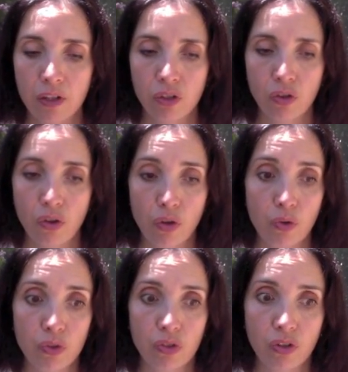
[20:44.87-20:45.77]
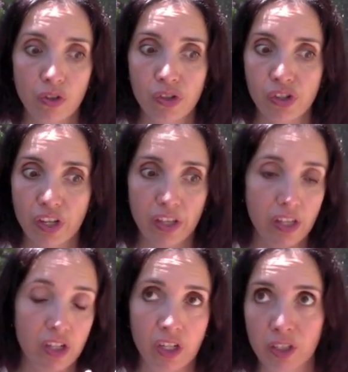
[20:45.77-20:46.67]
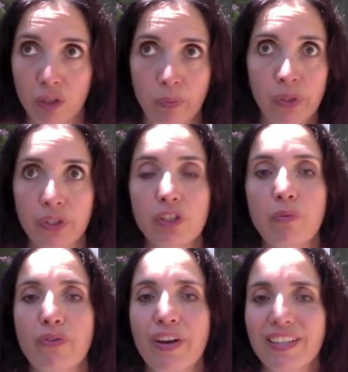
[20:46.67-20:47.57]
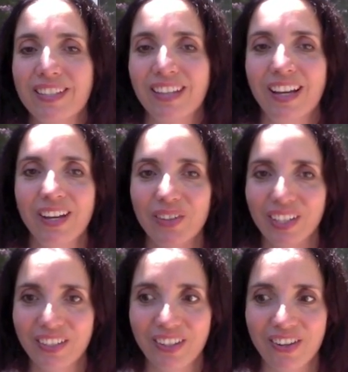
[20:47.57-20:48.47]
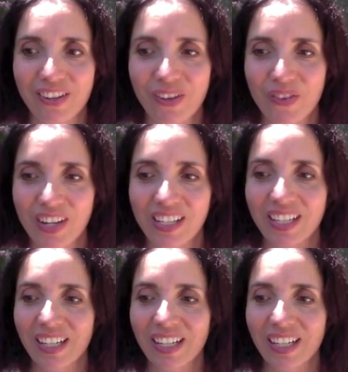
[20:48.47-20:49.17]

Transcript: So those constructs that they're trying to put on top of us will no longer work.